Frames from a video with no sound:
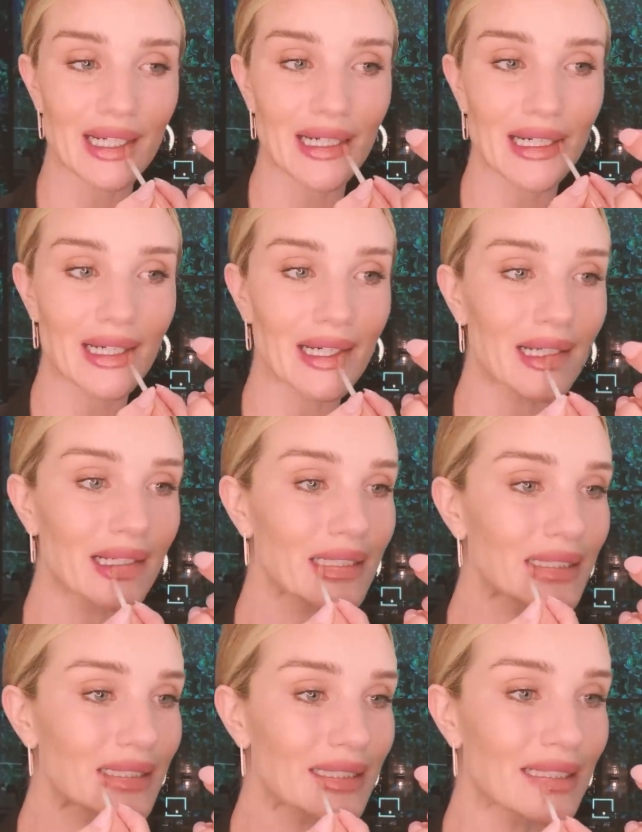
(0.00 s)

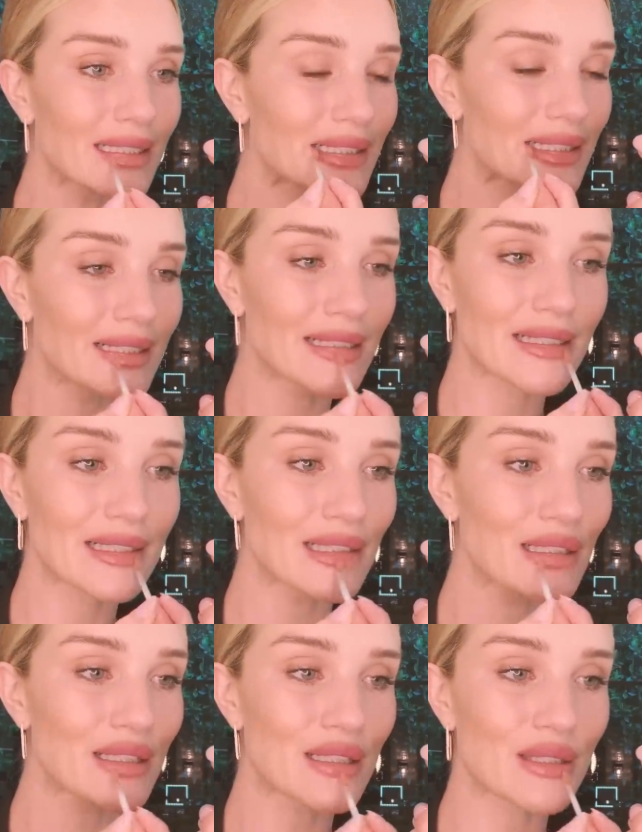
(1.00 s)
and
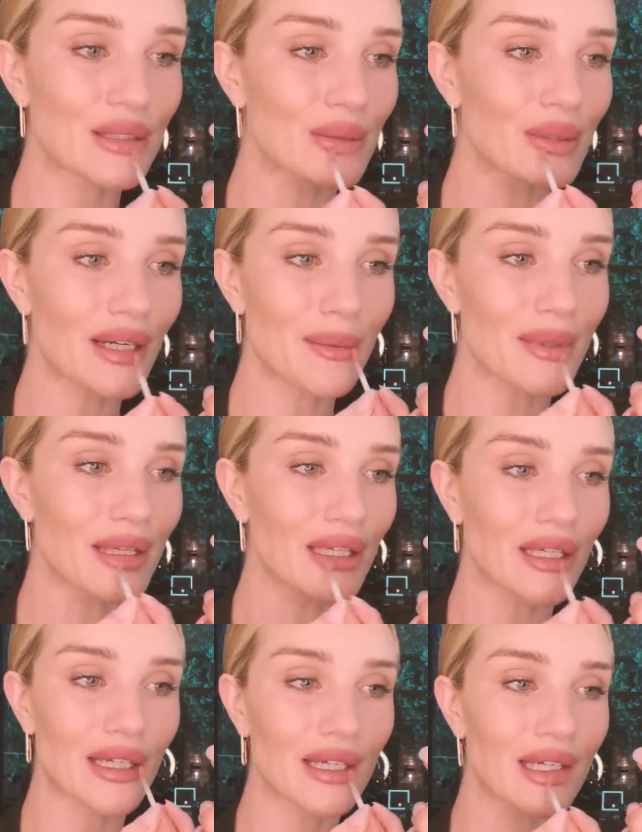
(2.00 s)

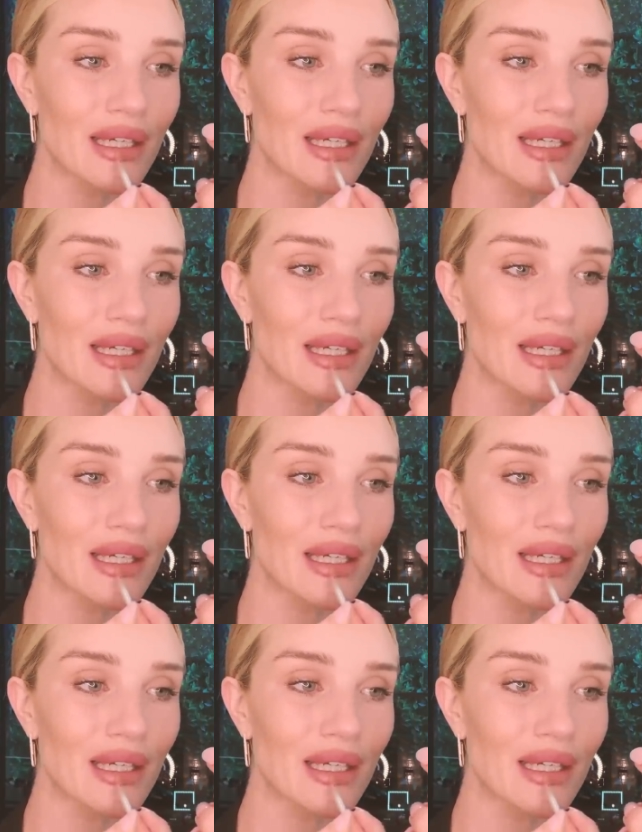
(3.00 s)
swiping.